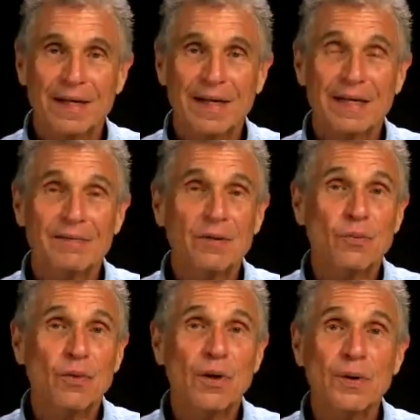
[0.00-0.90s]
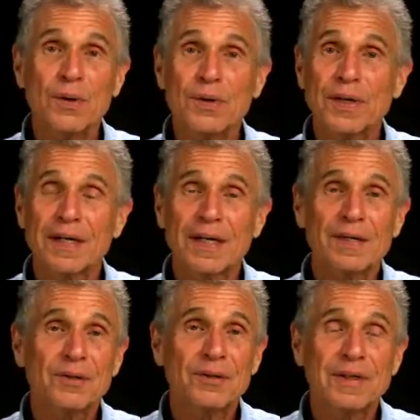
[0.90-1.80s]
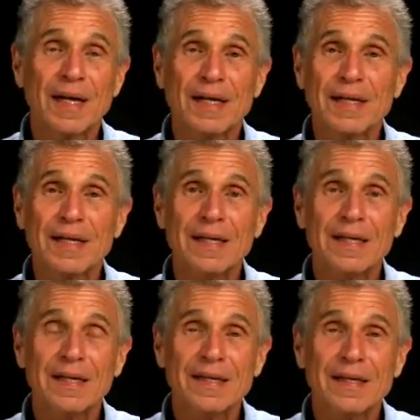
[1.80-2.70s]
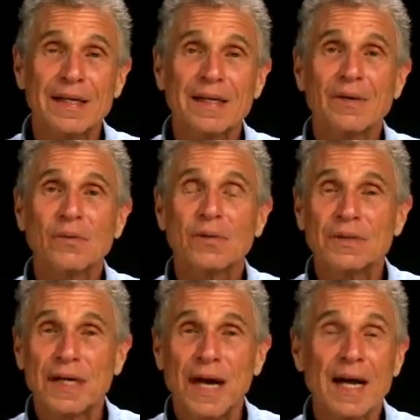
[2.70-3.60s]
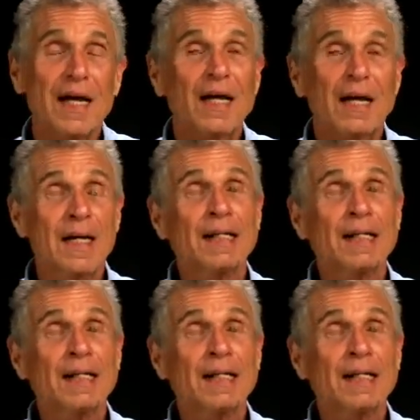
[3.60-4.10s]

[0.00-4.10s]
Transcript: And if the warrior cannot do that, he will die.